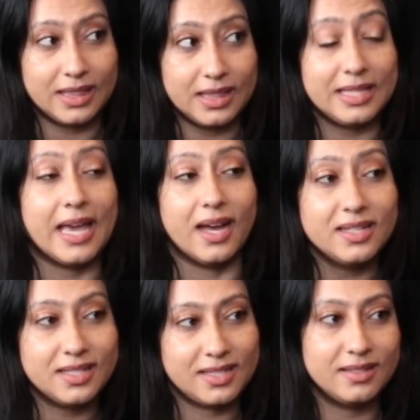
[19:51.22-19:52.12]
yes,
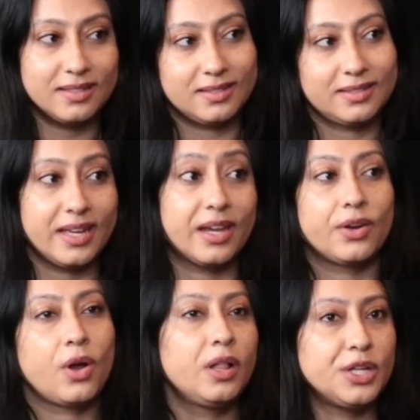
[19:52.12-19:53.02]

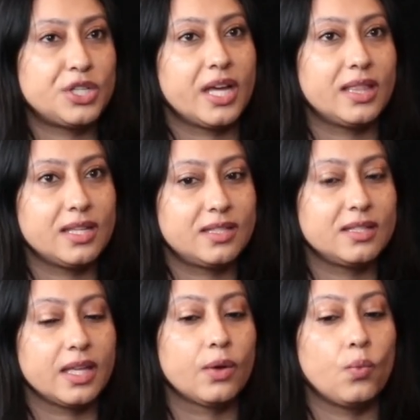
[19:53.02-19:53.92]
acknowledge that this is
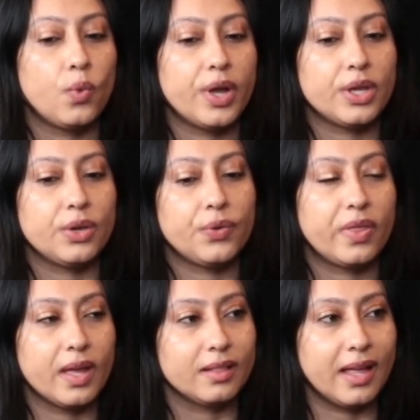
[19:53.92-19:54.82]
like what you
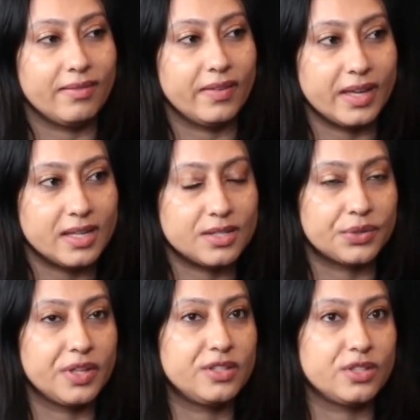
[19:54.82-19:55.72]
think life is, or
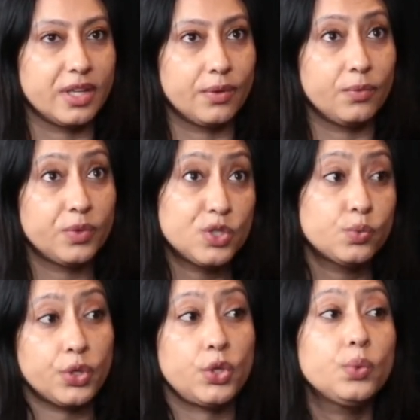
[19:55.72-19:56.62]
this is
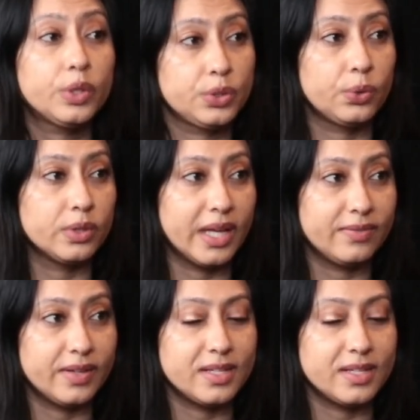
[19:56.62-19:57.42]
what you were told life is.